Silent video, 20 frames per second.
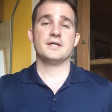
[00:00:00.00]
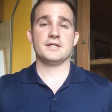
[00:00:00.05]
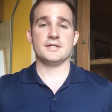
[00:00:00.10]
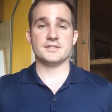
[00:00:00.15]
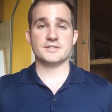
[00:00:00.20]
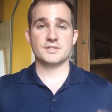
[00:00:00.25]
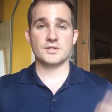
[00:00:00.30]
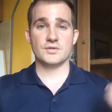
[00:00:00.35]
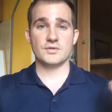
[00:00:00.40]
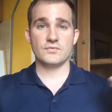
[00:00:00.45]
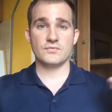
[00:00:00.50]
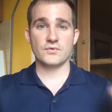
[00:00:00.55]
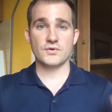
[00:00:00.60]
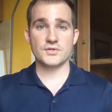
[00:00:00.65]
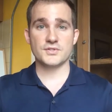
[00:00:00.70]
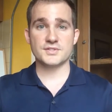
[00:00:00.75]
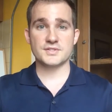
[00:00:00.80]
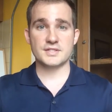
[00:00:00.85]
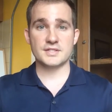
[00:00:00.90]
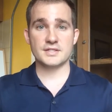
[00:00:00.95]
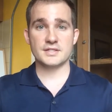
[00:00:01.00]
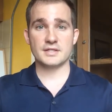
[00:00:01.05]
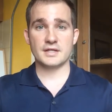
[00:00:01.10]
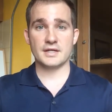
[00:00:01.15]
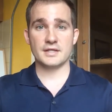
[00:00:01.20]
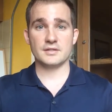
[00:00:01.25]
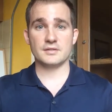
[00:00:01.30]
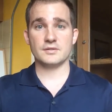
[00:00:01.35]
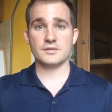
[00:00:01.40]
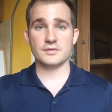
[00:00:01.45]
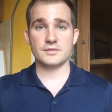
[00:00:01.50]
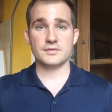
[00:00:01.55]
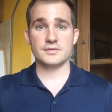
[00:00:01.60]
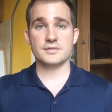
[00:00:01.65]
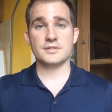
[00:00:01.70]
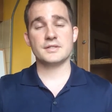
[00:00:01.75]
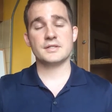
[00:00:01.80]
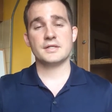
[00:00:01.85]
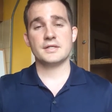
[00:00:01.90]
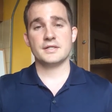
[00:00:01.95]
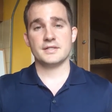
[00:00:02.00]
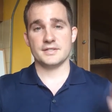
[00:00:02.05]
And so the first thing I learned